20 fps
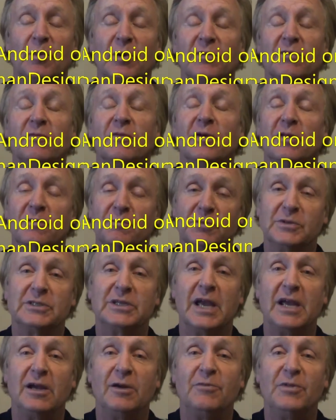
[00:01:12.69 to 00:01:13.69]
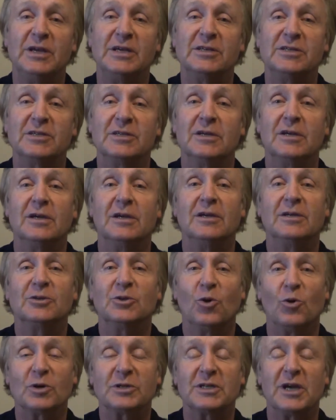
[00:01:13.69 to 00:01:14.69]
But for the sake of these
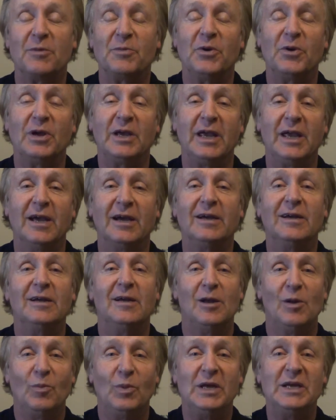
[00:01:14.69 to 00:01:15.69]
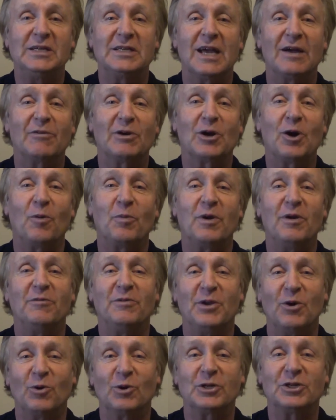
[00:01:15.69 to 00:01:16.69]
talks I'm doing here, please have a copy
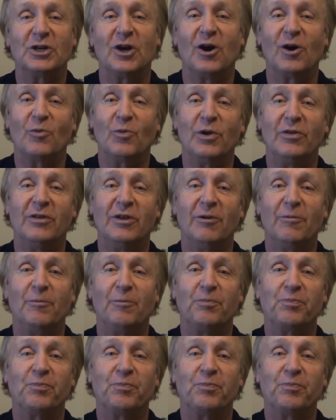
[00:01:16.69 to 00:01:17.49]
of your chart with you.